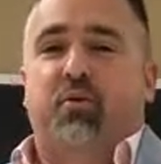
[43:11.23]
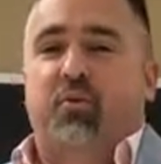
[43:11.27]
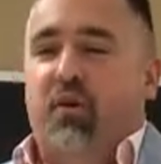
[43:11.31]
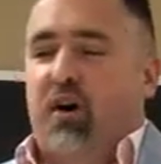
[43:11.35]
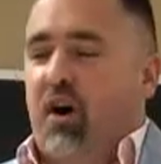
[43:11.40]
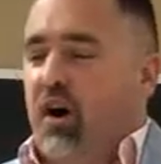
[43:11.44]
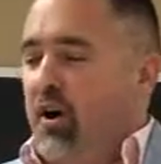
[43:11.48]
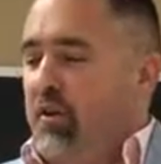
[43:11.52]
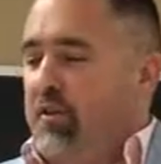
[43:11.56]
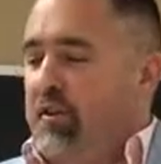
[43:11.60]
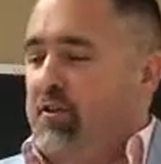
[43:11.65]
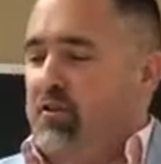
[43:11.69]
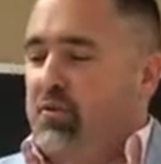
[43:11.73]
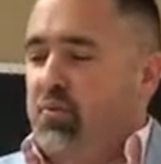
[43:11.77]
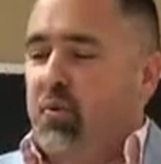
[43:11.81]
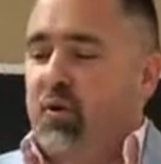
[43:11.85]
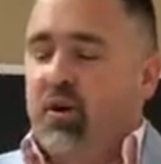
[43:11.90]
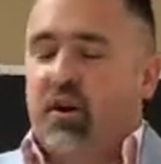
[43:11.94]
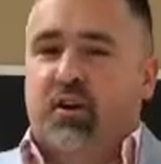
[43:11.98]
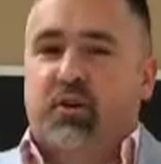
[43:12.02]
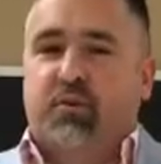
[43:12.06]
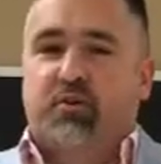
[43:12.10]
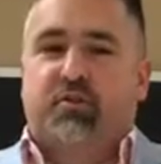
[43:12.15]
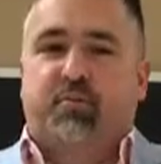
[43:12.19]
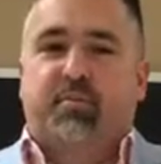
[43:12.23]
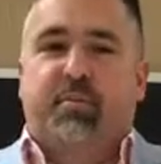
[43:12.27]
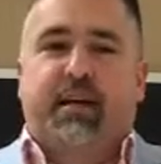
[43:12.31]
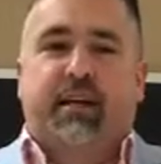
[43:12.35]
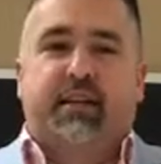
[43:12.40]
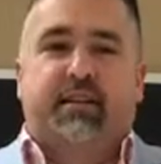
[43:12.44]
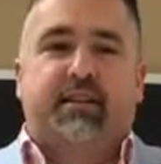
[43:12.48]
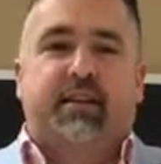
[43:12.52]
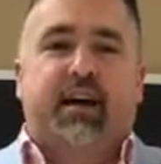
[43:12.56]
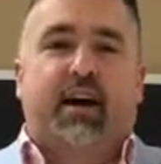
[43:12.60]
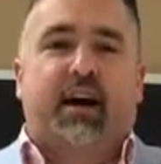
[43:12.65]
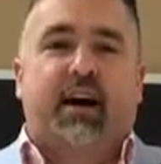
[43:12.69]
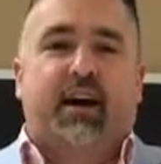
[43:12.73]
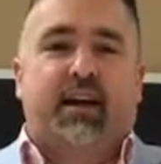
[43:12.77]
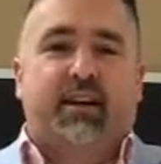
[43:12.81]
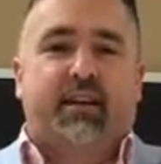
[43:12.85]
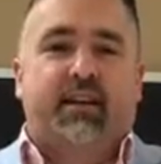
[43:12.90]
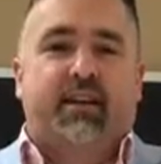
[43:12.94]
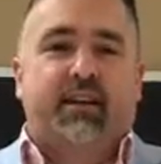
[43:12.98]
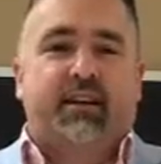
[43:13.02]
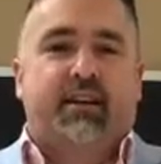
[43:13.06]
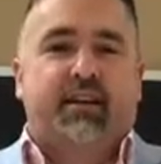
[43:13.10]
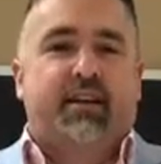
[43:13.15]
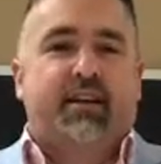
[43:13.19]
All this work was being
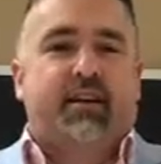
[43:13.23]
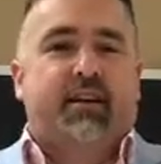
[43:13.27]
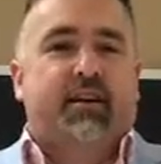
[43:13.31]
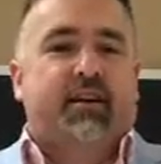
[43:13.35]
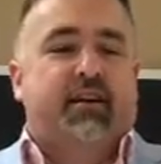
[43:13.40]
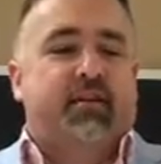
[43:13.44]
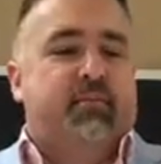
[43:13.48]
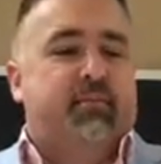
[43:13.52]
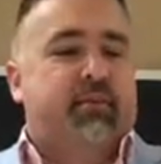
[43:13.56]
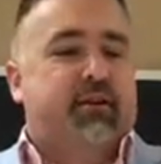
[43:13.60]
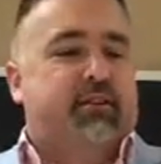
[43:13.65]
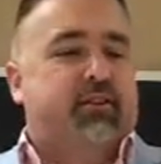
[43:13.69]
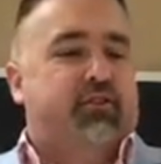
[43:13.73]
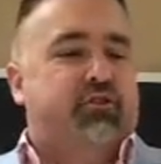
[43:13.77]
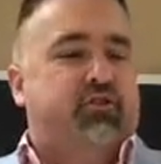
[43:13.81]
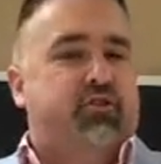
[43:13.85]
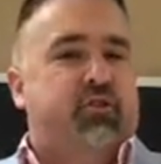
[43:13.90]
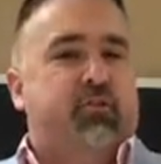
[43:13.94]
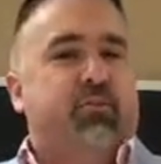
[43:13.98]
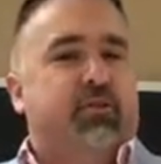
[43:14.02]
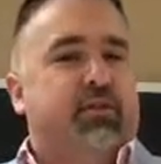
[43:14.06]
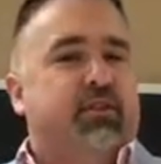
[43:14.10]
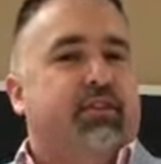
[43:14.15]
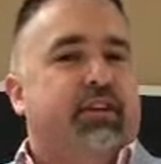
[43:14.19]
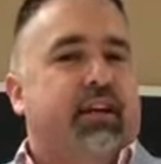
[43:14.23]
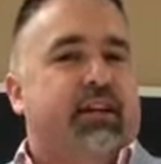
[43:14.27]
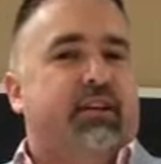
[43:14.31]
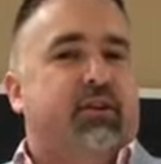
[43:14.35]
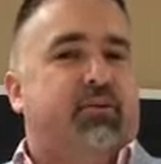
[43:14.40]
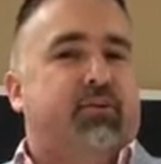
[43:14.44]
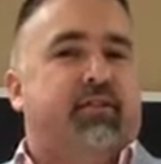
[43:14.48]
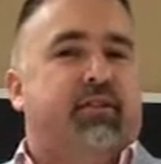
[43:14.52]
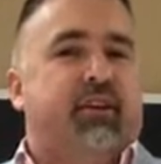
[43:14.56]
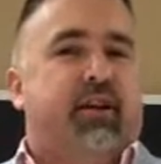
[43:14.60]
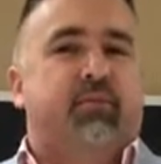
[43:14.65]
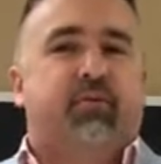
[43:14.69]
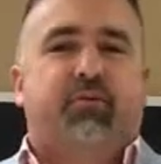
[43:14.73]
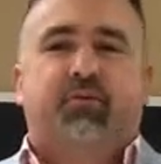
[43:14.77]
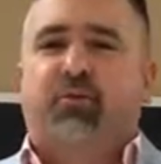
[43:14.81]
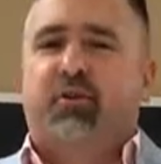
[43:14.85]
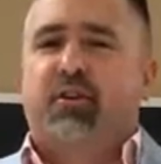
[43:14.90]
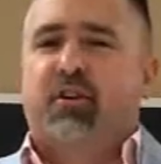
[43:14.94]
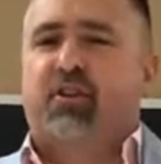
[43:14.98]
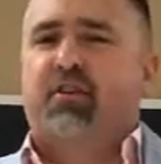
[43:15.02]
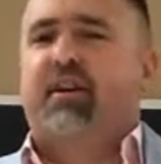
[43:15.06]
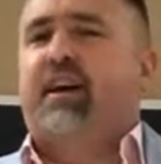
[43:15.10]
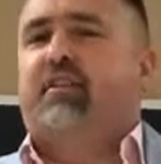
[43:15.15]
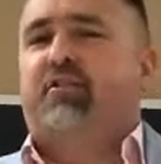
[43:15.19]
done, but the superintendent was there
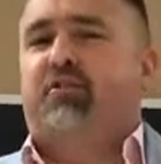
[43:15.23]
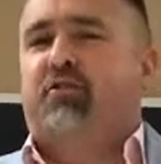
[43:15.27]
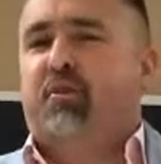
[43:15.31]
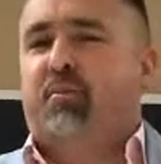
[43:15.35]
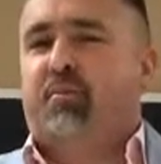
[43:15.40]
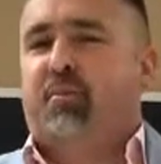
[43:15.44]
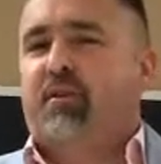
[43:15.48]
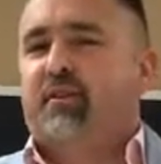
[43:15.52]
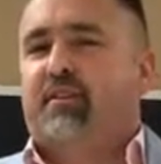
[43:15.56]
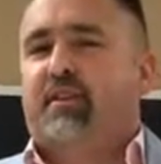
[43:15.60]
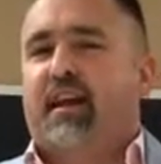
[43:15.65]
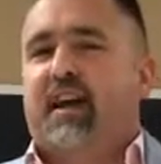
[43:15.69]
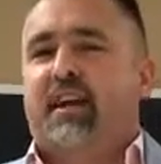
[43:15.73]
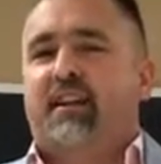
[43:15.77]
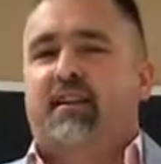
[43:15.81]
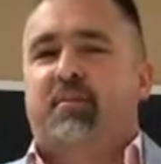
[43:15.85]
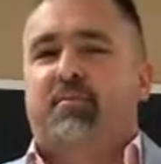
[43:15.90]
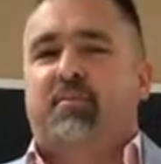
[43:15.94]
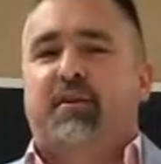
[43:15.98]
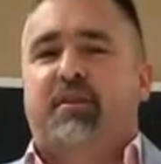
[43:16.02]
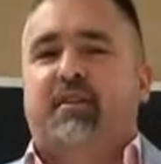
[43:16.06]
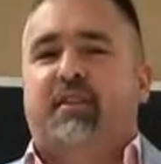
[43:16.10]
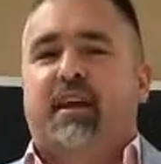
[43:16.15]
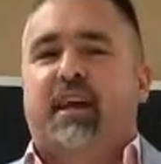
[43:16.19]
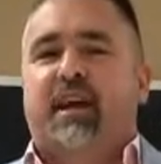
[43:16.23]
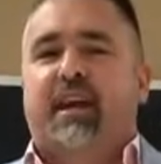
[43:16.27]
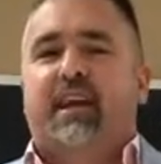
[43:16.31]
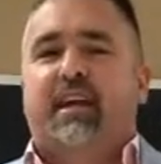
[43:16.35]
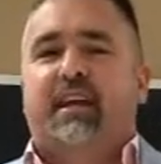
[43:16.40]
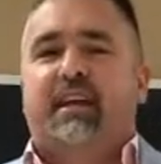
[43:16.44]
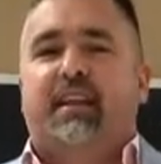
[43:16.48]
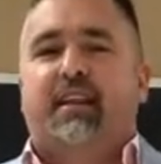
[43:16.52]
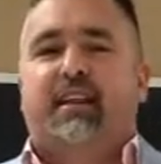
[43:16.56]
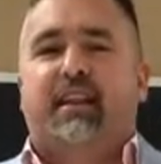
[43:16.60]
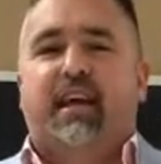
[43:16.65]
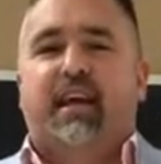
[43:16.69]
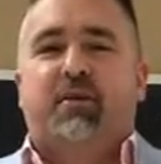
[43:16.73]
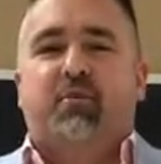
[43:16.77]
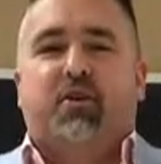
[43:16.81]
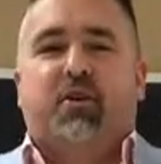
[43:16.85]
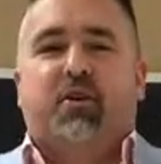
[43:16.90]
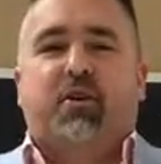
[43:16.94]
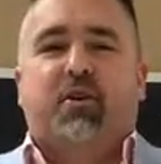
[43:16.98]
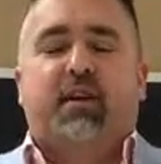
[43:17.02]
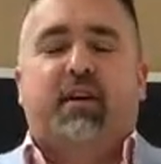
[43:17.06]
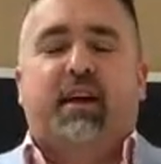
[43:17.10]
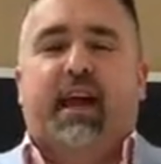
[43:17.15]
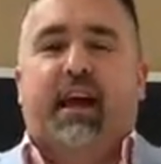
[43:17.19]
before, a great superintendent, but
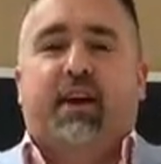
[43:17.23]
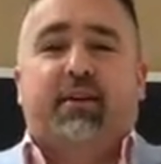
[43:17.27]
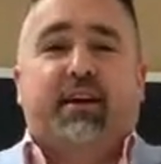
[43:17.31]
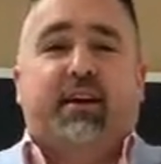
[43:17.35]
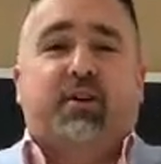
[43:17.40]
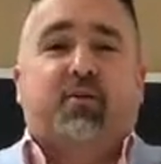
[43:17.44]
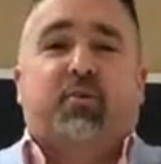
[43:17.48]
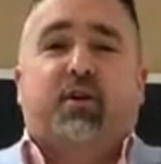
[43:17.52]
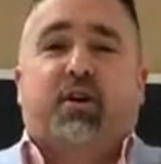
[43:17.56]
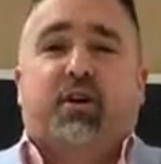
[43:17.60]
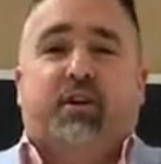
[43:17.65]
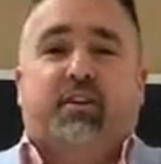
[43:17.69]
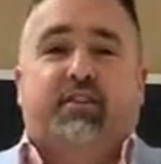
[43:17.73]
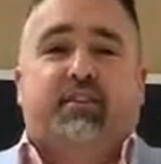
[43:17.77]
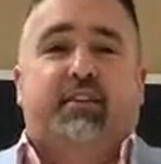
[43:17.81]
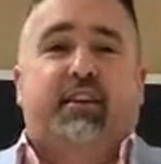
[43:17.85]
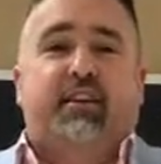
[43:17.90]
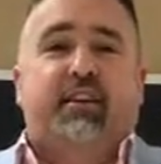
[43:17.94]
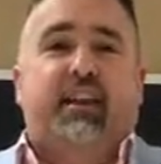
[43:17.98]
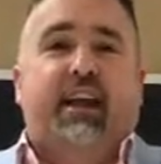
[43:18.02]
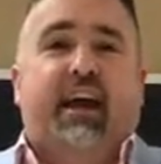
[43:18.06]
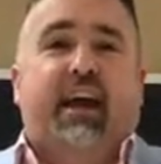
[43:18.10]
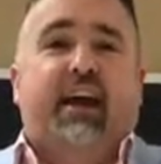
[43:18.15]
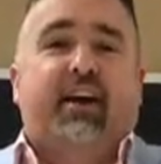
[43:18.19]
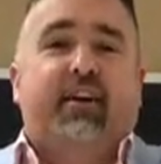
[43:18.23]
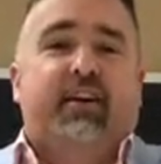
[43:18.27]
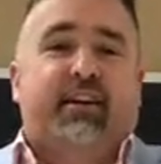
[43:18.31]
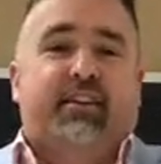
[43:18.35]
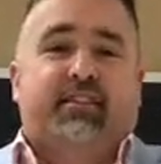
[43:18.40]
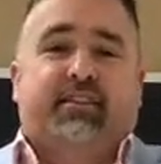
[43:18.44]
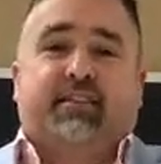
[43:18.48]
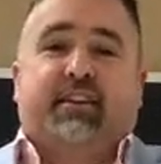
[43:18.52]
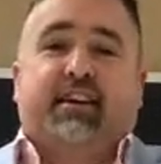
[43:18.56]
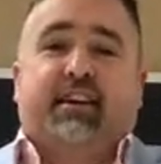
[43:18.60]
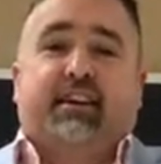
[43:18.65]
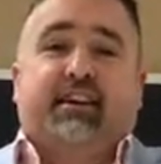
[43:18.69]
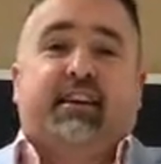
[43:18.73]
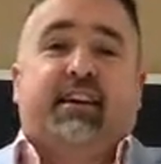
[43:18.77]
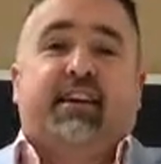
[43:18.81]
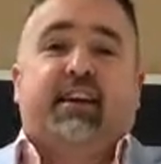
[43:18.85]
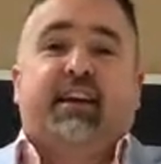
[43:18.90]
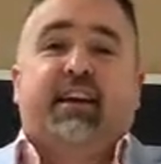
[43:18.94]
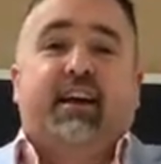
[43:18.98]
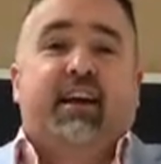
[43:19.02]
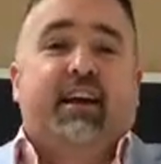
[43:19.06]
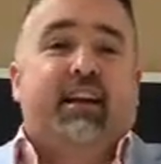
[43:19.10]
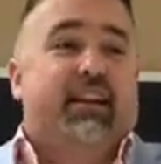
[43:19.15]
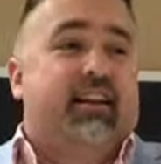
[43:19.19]
Eric walks in and Eric's like,
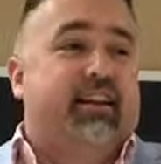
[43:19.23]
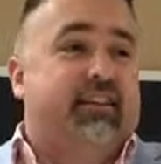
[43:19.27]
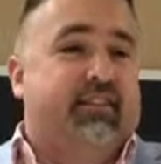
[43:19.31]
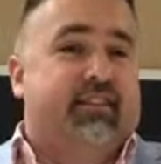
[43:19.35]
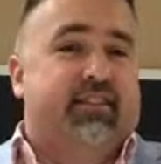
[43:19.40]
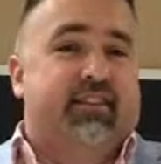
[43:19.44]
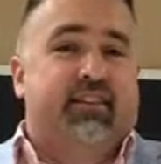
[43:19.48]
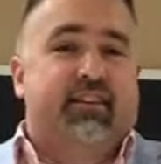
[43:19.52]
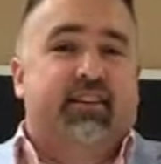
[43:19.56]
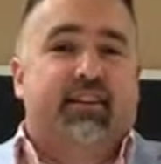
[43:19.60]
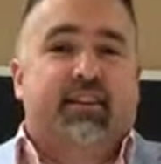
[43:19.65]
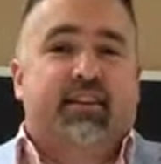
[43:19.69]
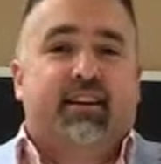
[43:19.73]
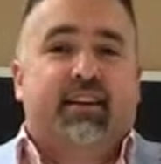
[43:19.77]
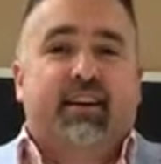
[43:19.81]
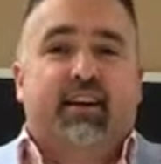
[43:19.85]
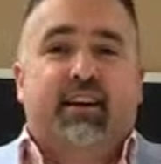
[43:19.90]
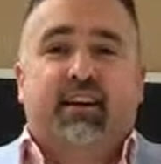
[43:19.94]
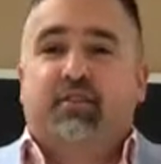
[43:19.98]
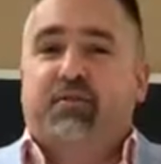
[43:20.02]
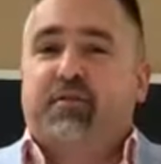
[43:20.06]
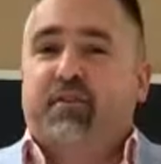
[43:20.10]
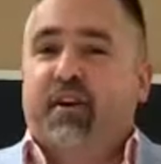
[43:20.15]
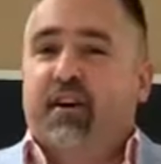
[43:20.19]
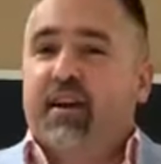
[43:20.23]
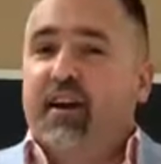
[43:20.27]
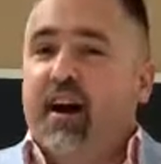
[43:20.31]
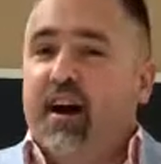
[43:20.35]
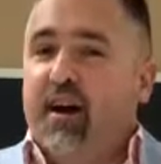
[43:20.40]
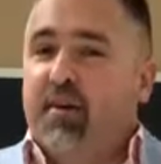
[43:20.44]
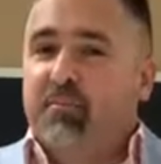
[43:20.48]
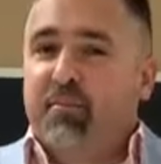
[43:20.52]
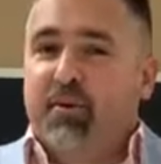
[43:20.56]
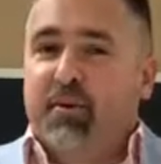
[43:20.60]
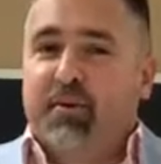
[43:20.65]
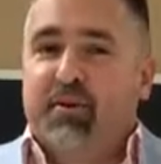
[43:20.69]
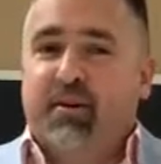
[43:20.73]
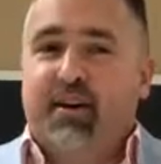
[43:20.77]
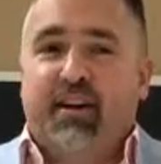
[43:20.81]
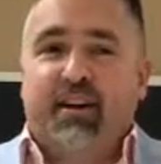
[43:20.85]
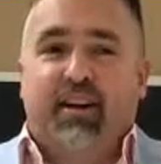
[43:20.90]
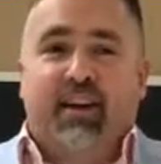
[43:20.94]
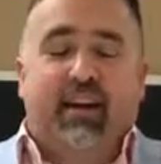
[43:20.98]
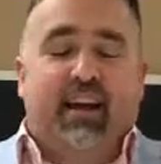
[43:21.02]
listen, he's very humble.